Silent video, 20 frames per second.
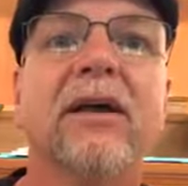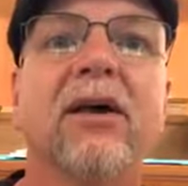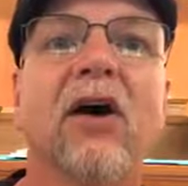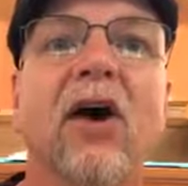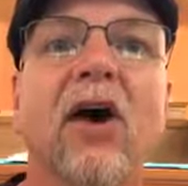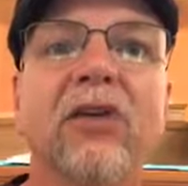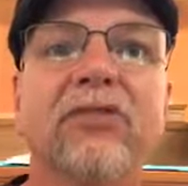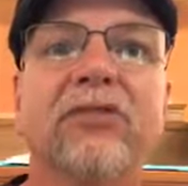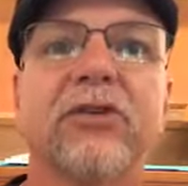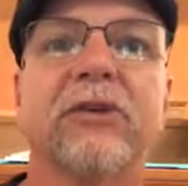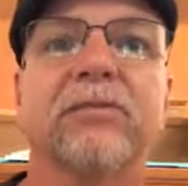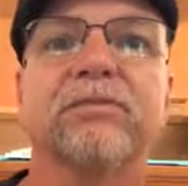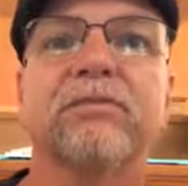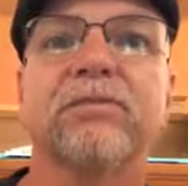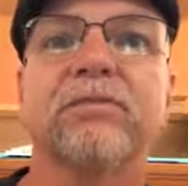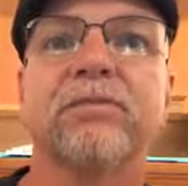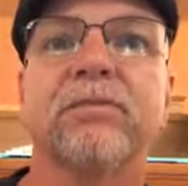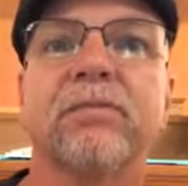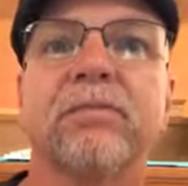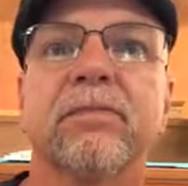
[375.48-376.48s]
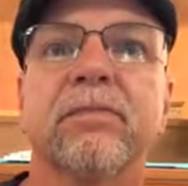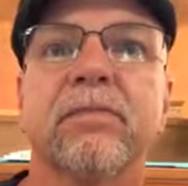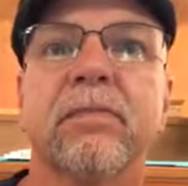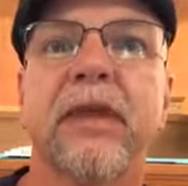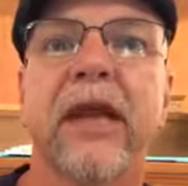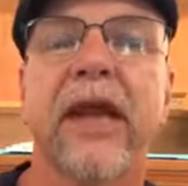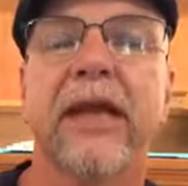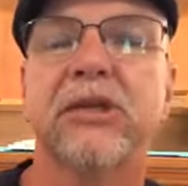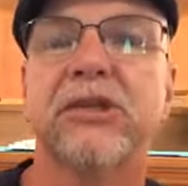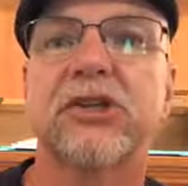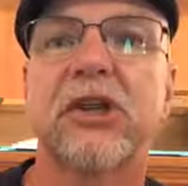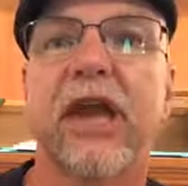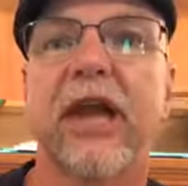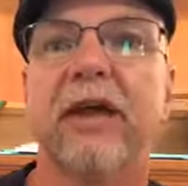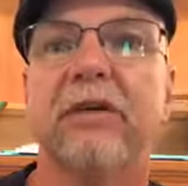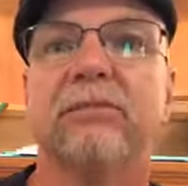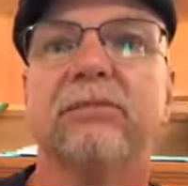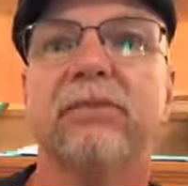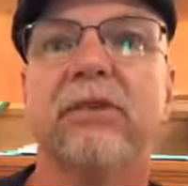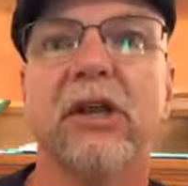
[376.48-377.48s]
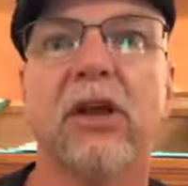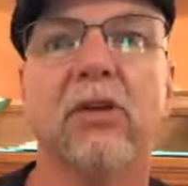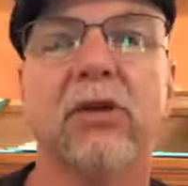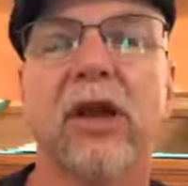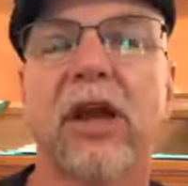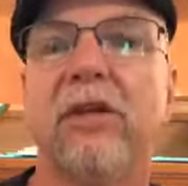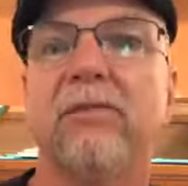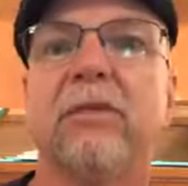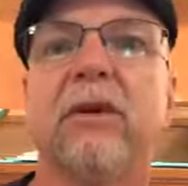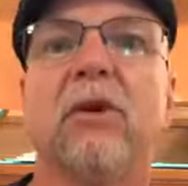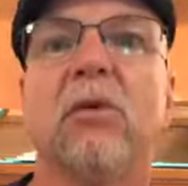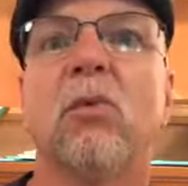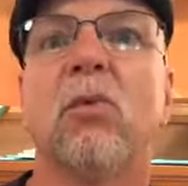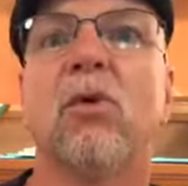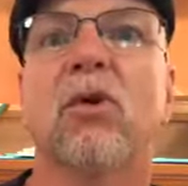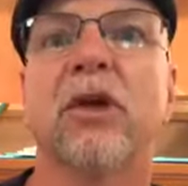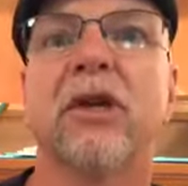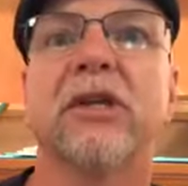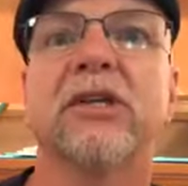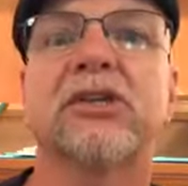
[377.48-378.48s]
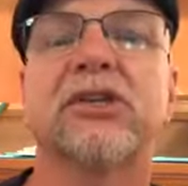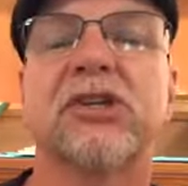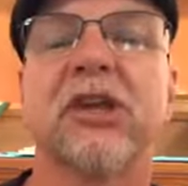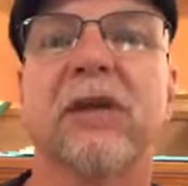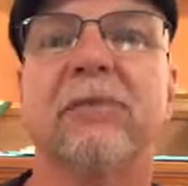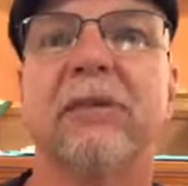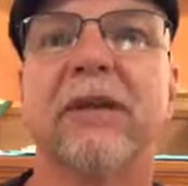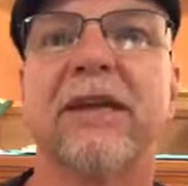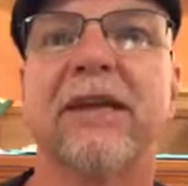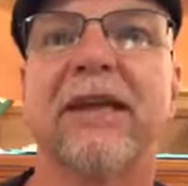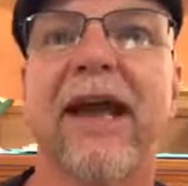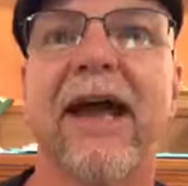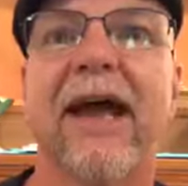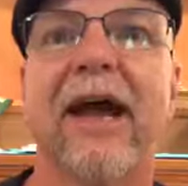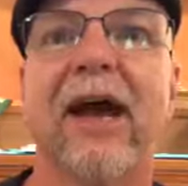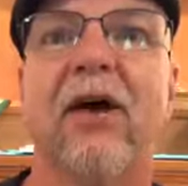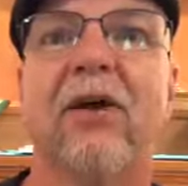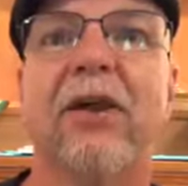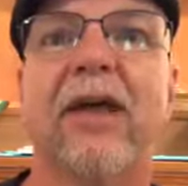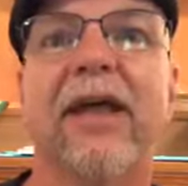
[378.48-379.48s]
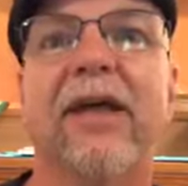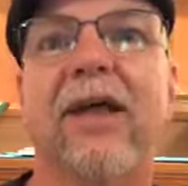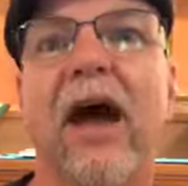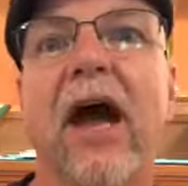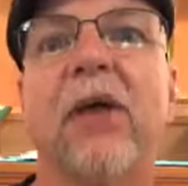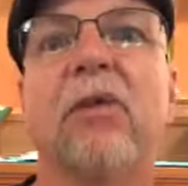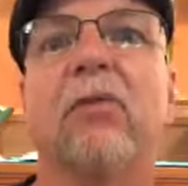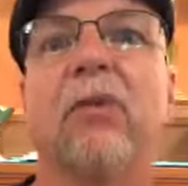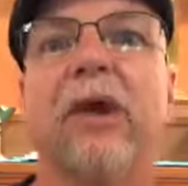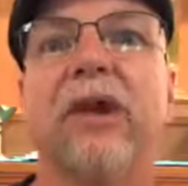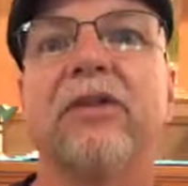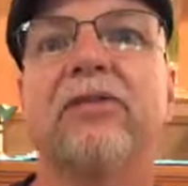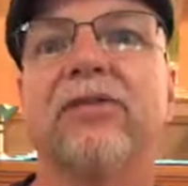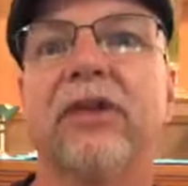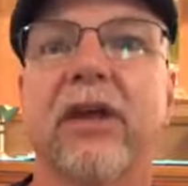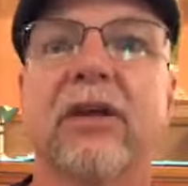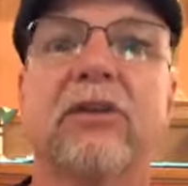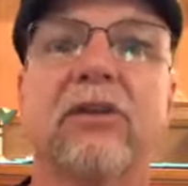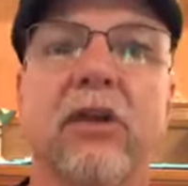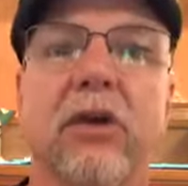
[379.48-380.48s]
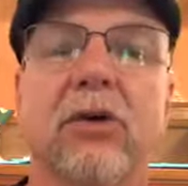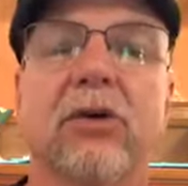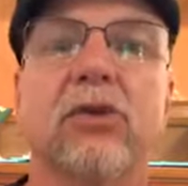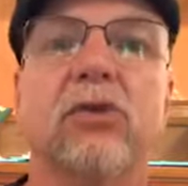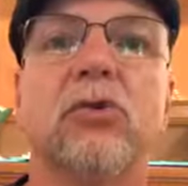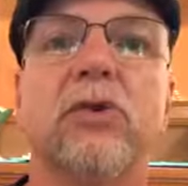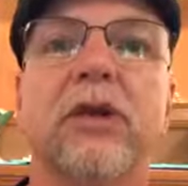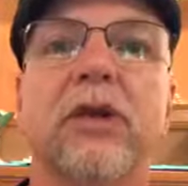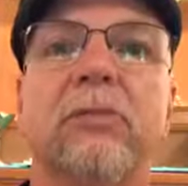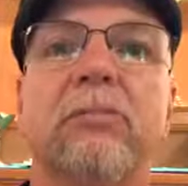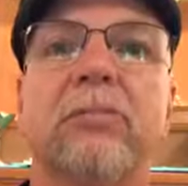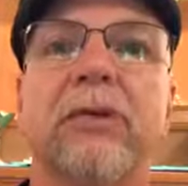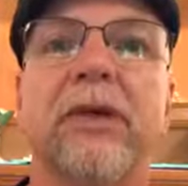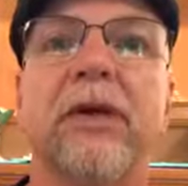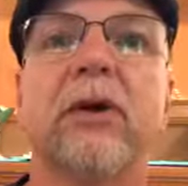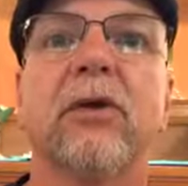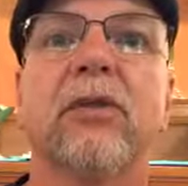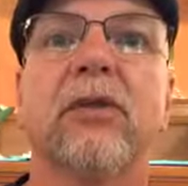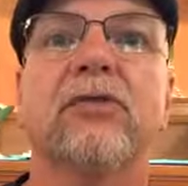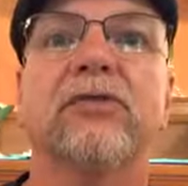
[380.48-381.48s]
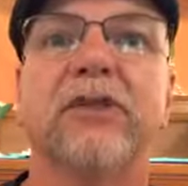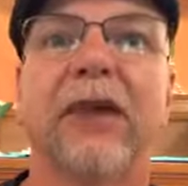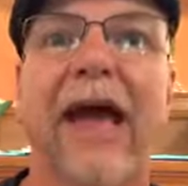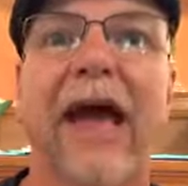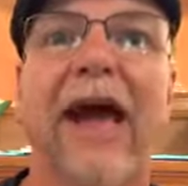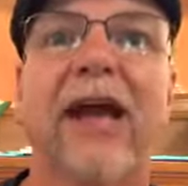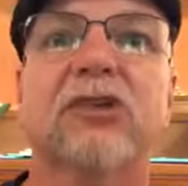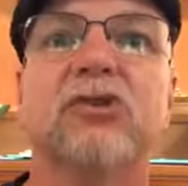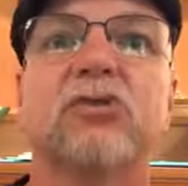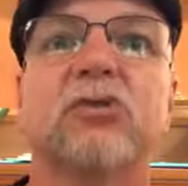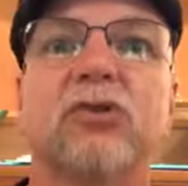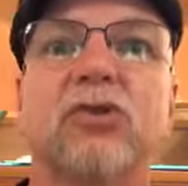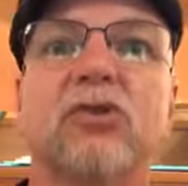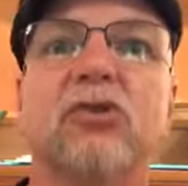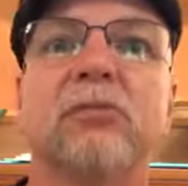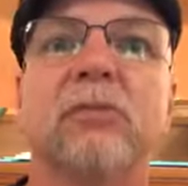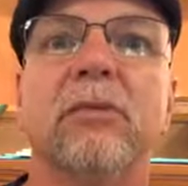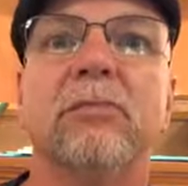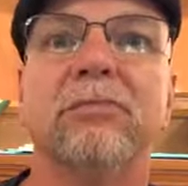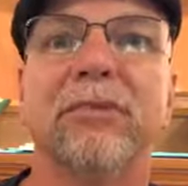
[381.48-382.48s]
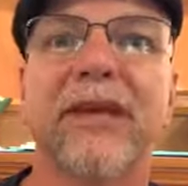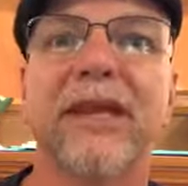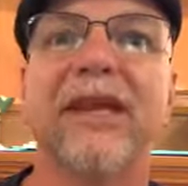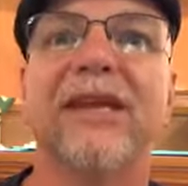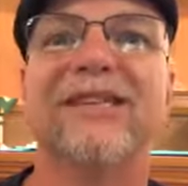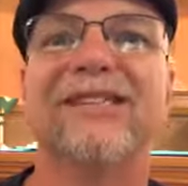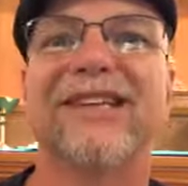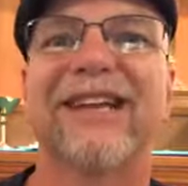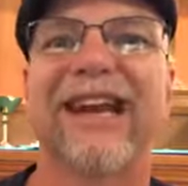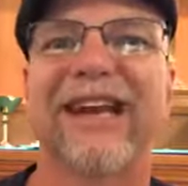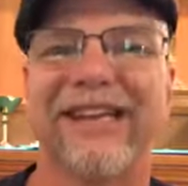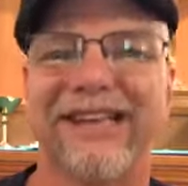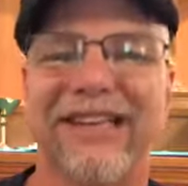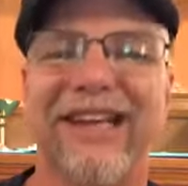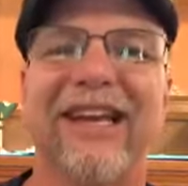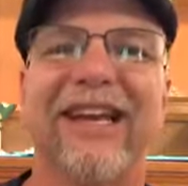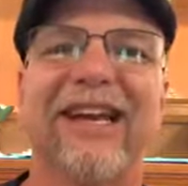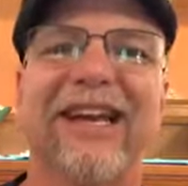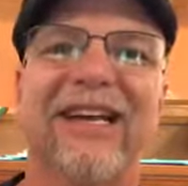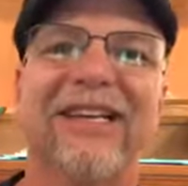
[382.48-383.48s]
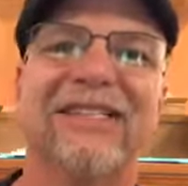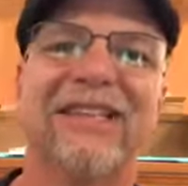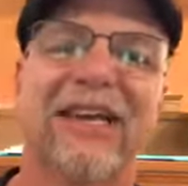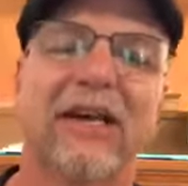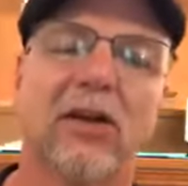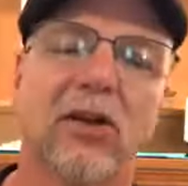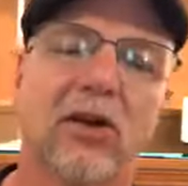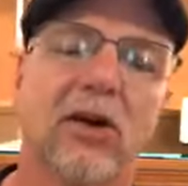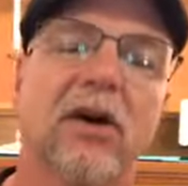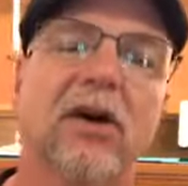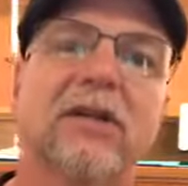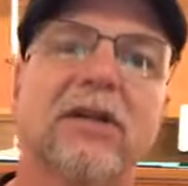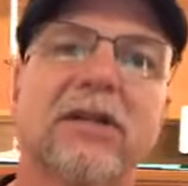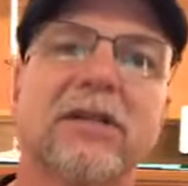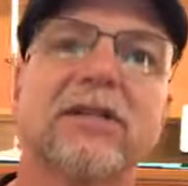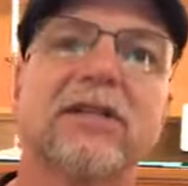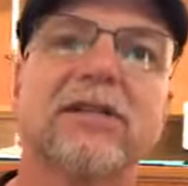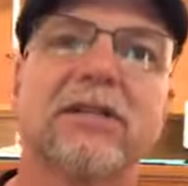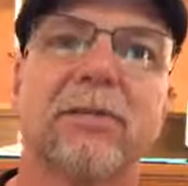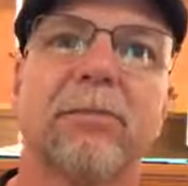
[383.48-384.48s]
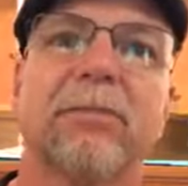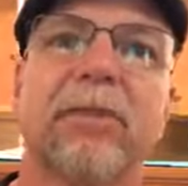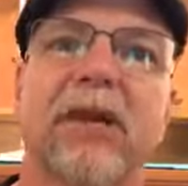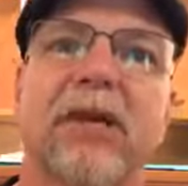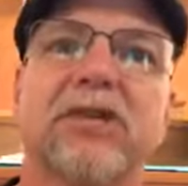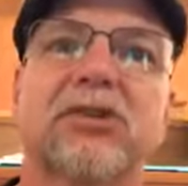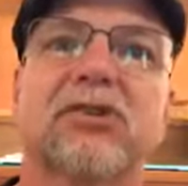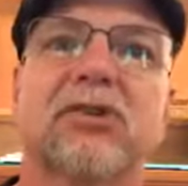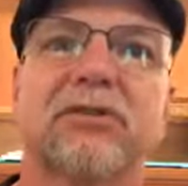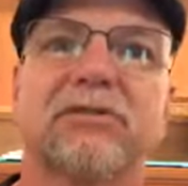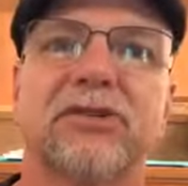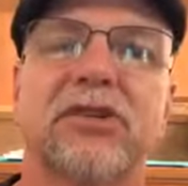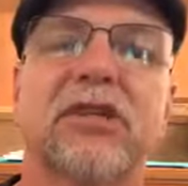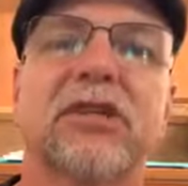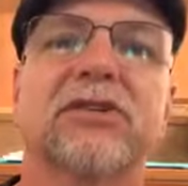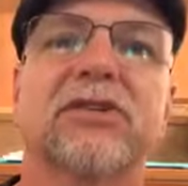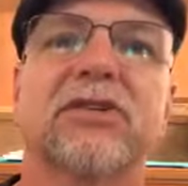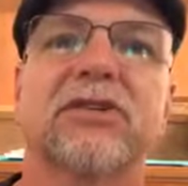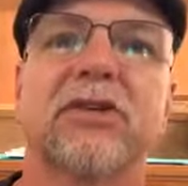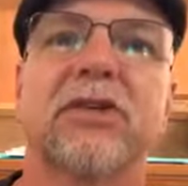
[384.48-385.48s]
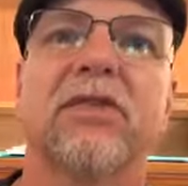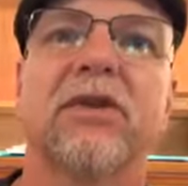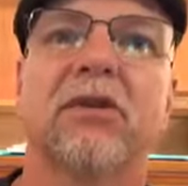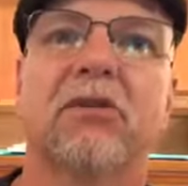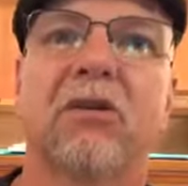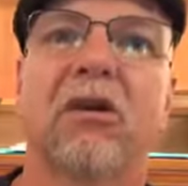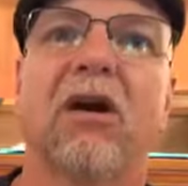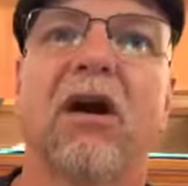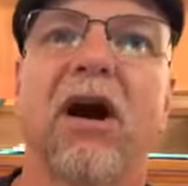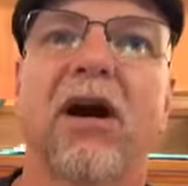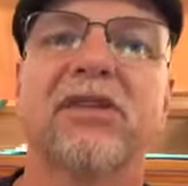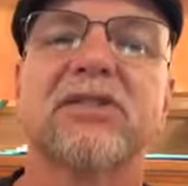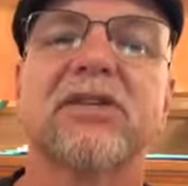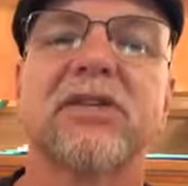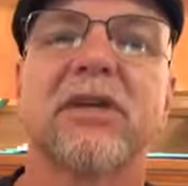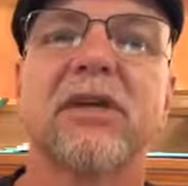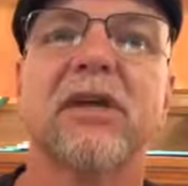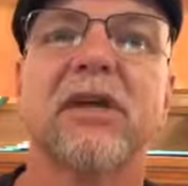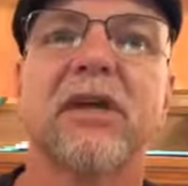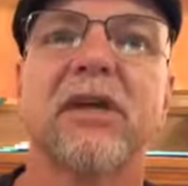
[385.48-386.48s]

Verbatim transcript: Awesome. And you know, gave me a warning and shut me down. And said, you know, you can appeal this to actual human beings. And I did. I said, look, this is a picture of Jesus on the cross.